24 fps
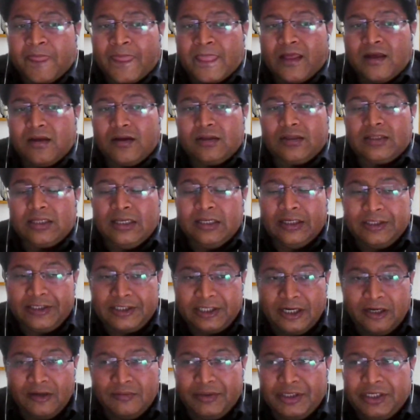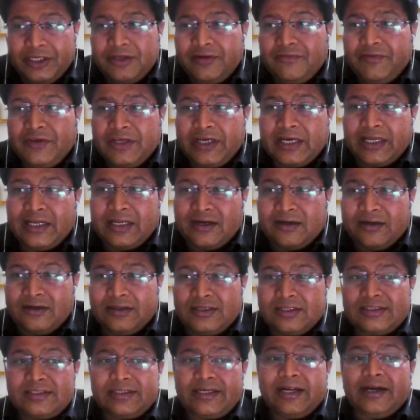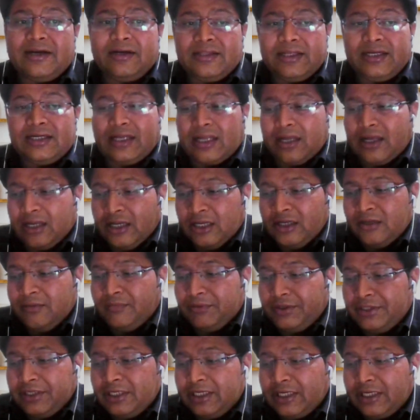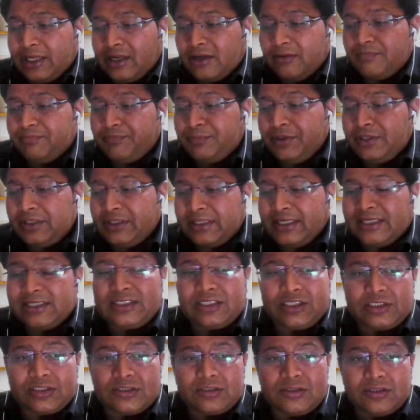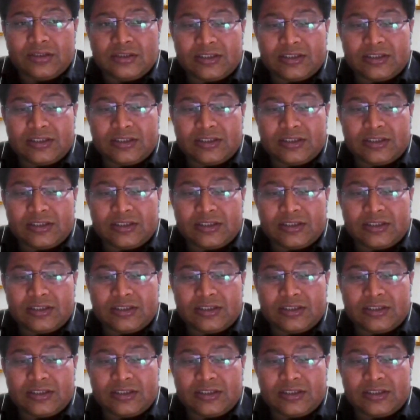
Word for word: uh, the literal meaning we can understand that unlimited company that uh,